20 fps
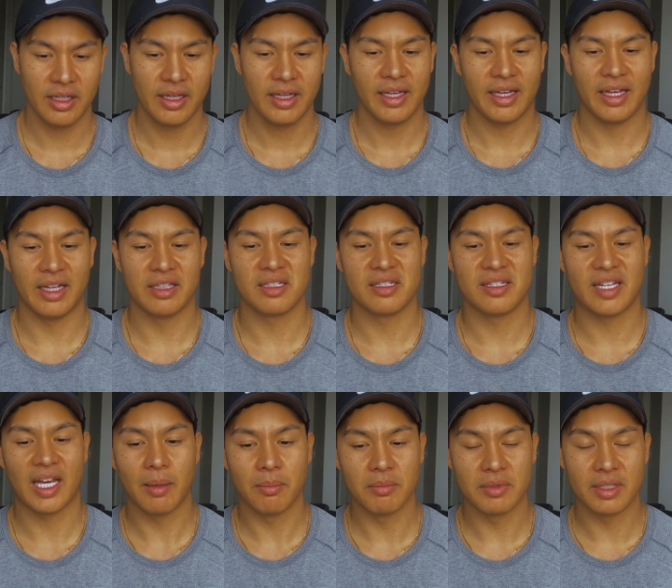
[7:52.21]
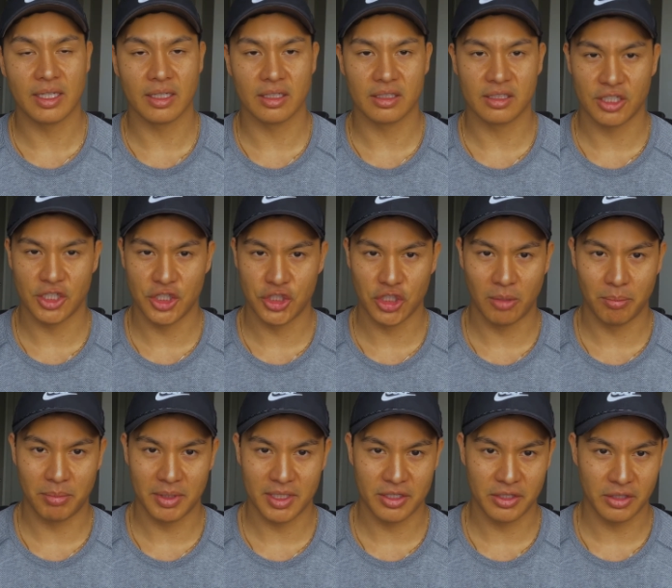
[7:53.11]
it's tempting to
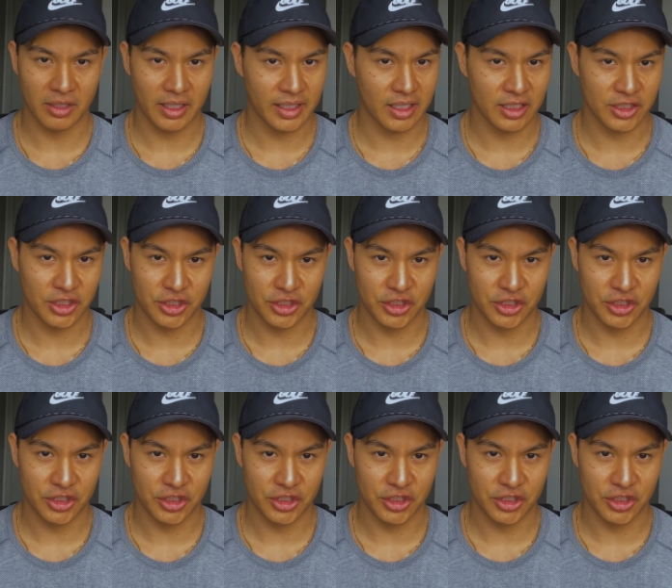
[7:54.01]
jump into like a